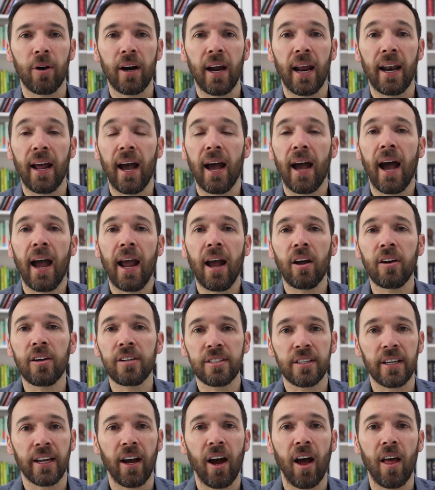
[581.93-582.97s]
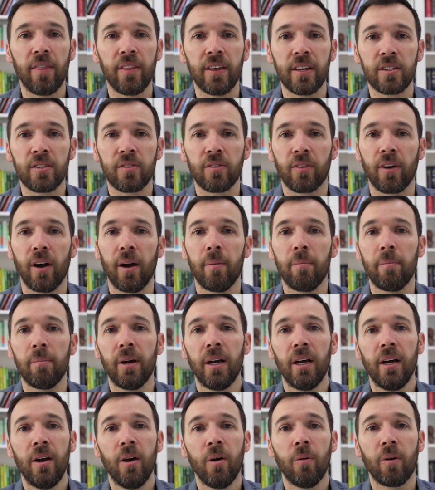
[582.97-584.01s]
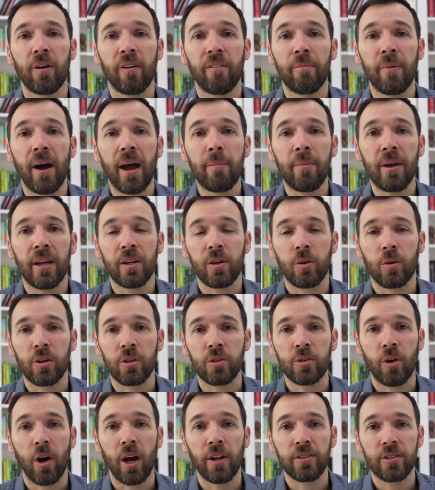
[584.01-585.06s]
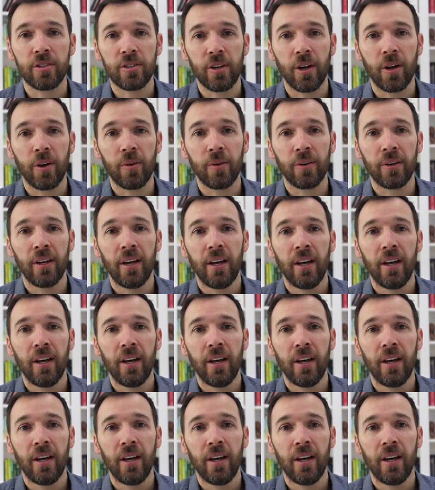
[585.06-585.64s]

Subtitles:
And I honestly got this from one of my mentors, Ron Stone,